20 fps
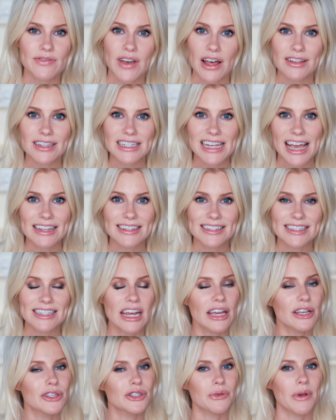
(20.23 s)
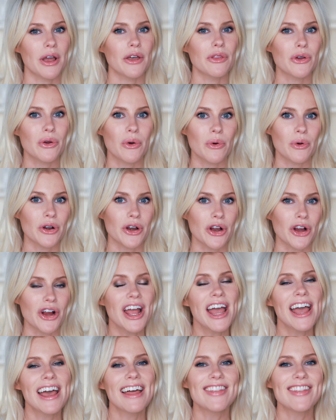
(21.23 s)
Valentine's Day is around the corner.